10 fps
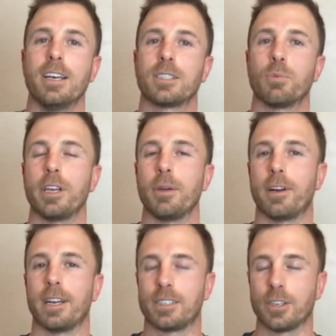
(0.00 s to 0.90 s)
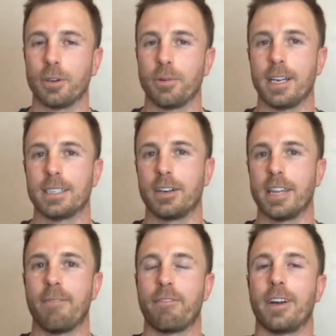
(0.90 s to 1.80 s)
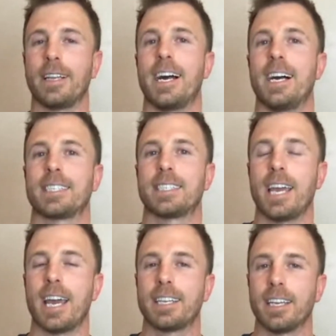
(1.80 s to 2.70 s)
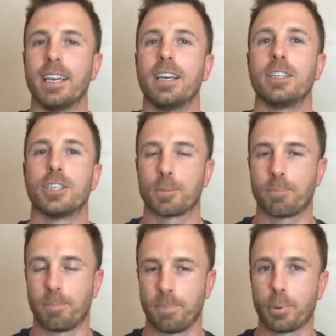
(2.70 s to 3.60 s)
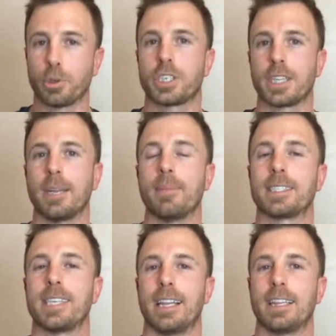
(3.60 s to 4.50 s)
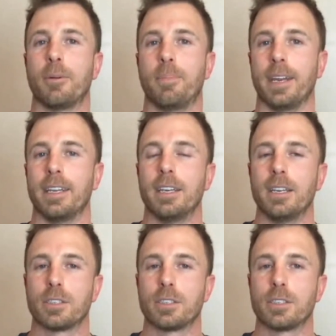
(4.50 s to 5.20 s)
So what you want to do is on that very last set, just push the limits that little bit.